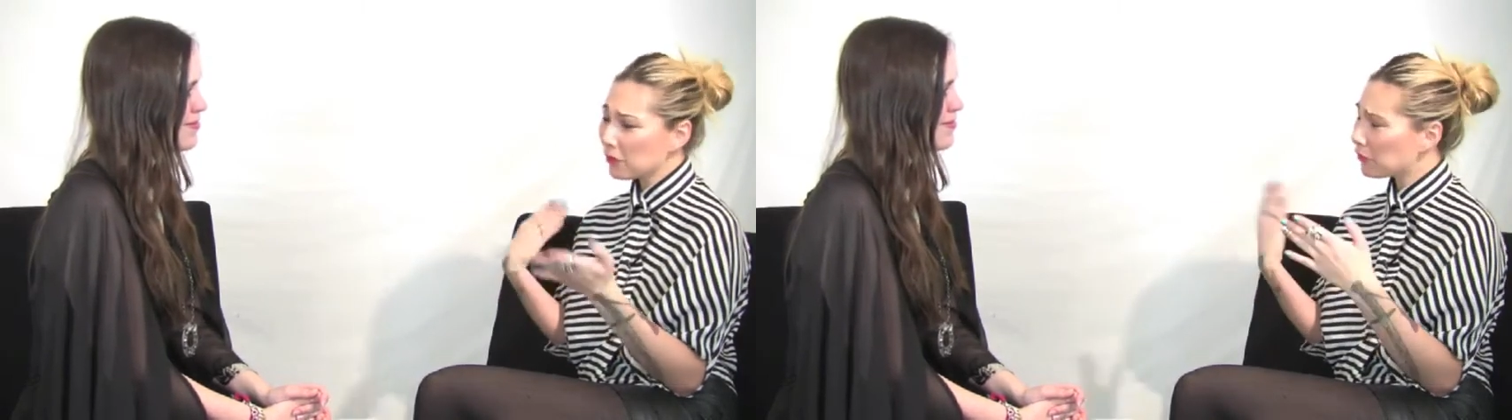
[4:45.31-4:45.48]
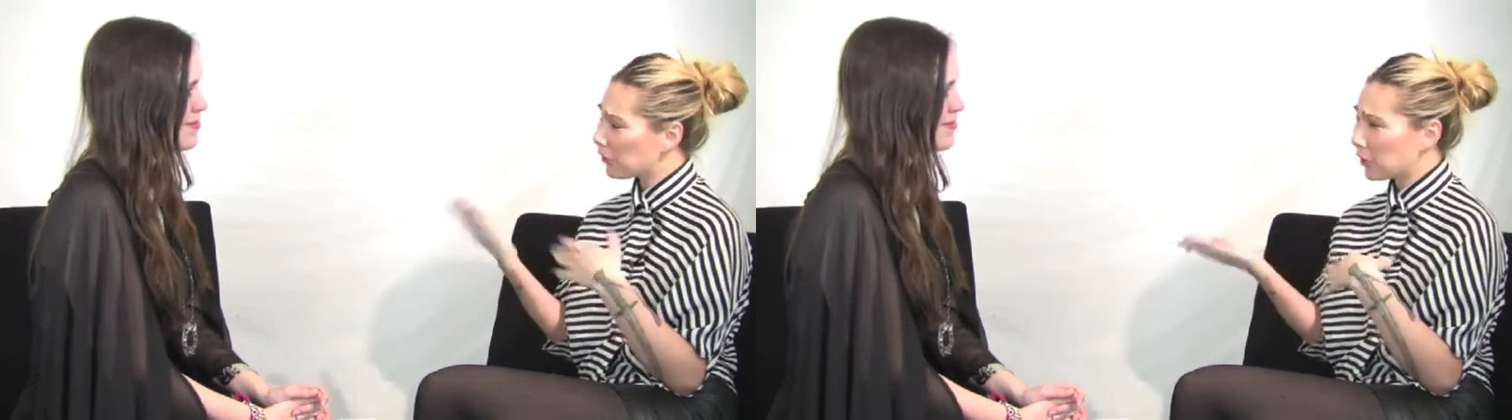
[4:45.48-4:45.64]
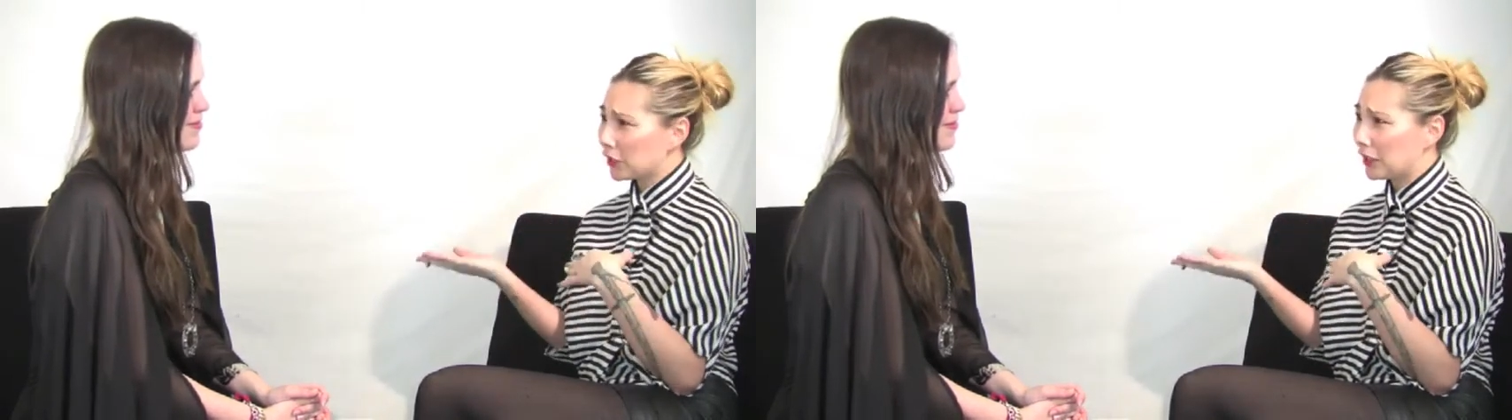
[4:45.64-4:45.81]

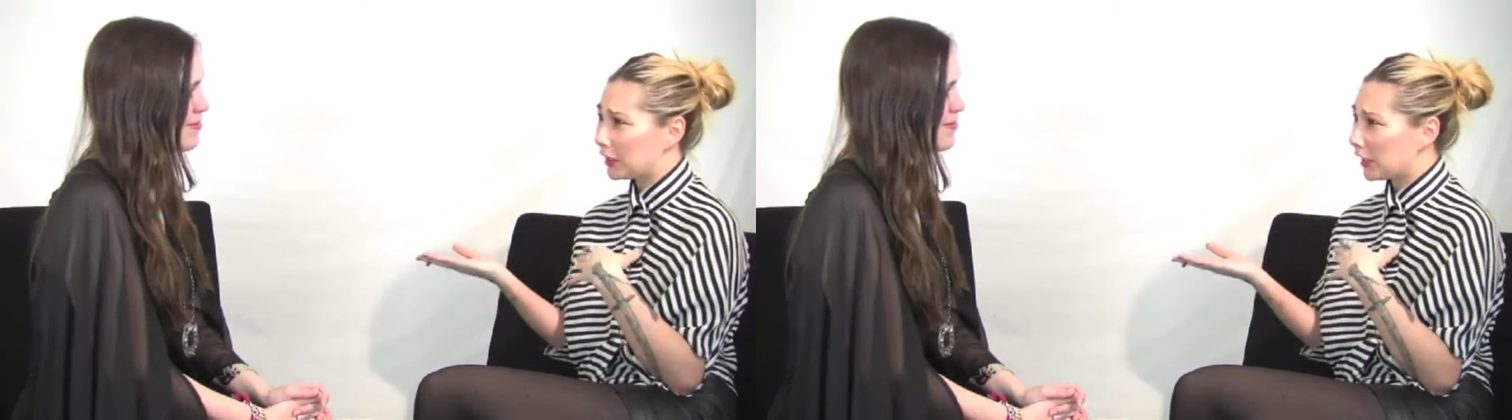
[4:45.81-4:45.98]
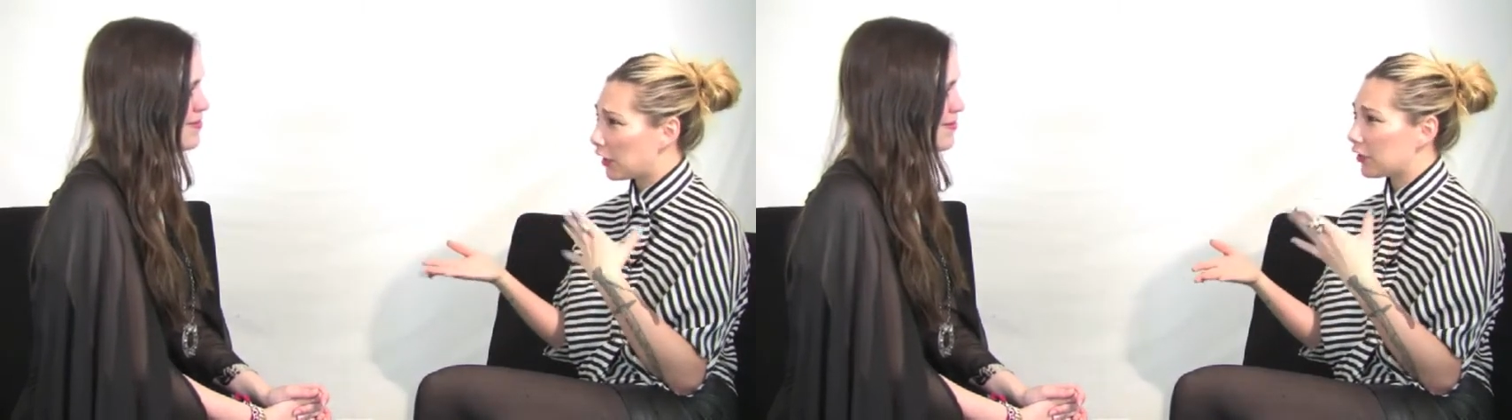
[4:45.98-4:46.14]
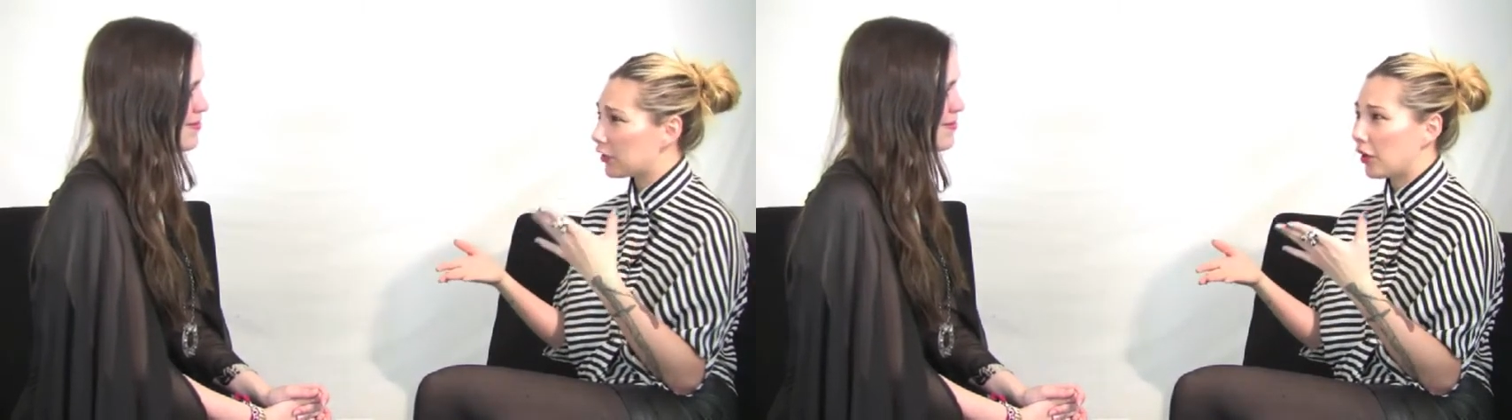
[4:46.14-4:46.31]
Fergie,
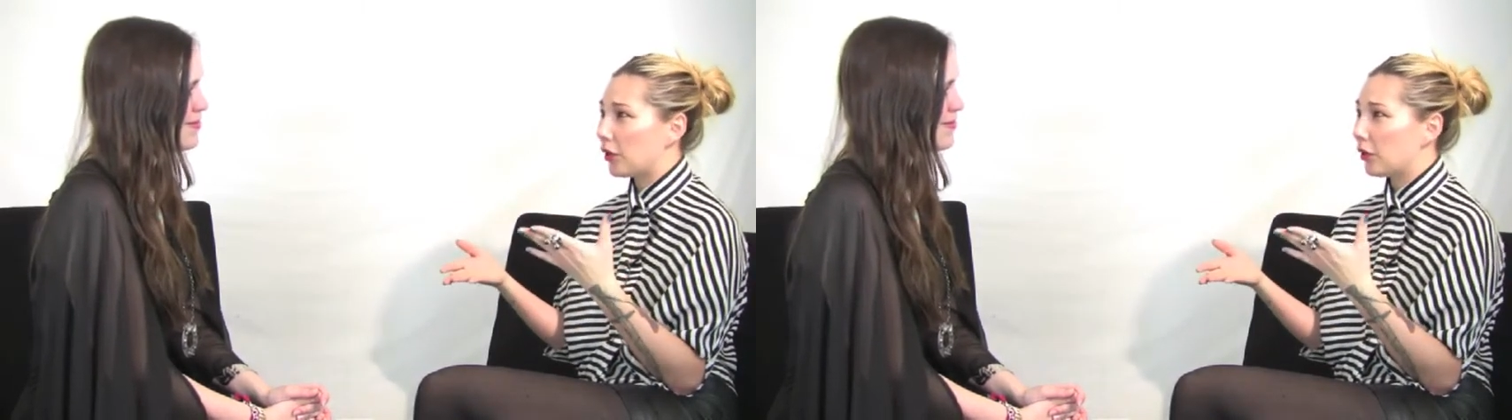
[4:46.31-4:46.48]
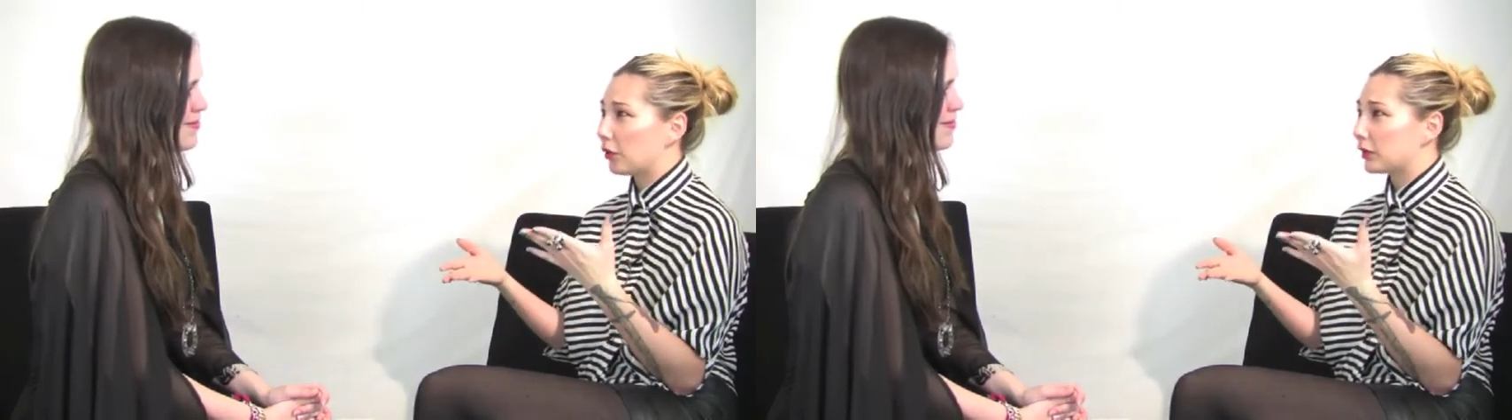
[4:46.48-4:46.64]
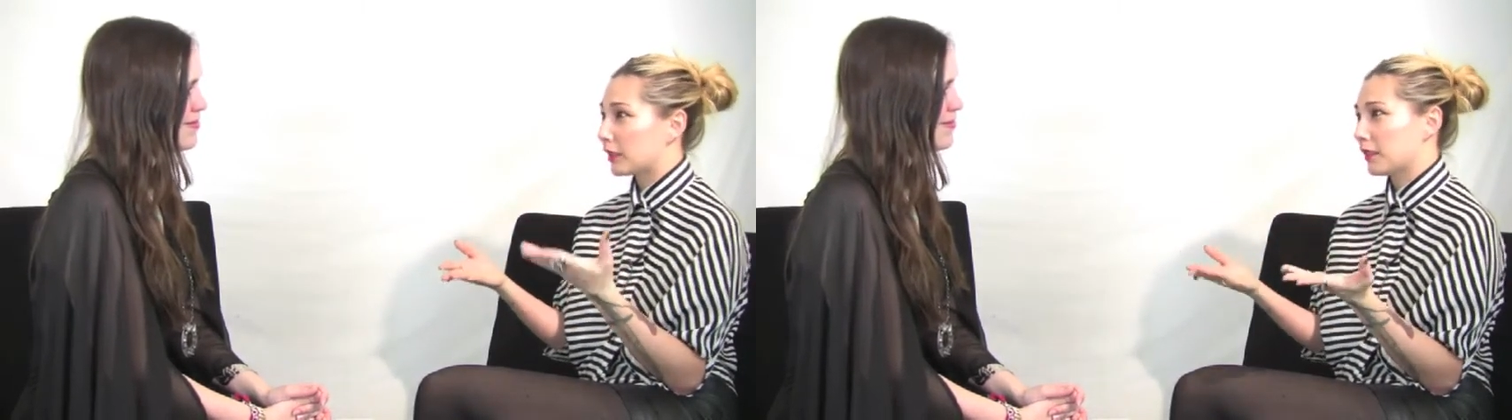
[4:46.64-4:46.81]
Karen
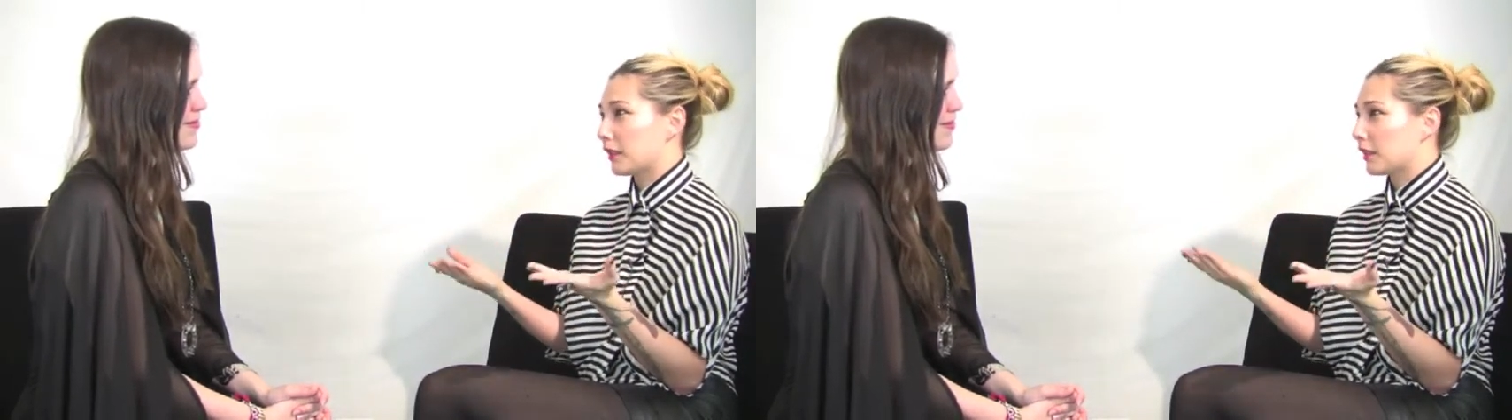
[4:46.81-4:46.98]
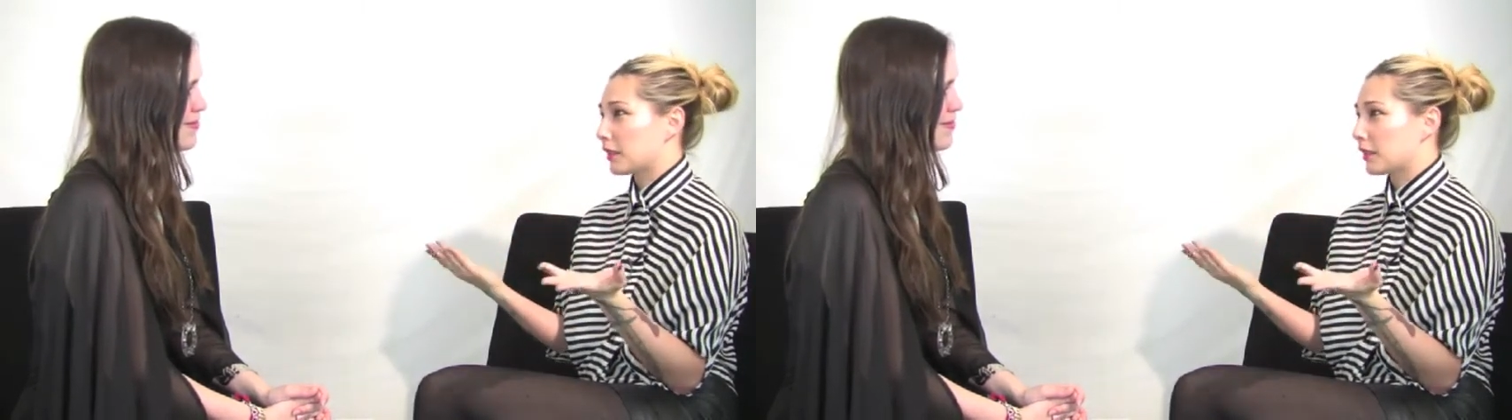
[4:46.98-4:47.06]
O listed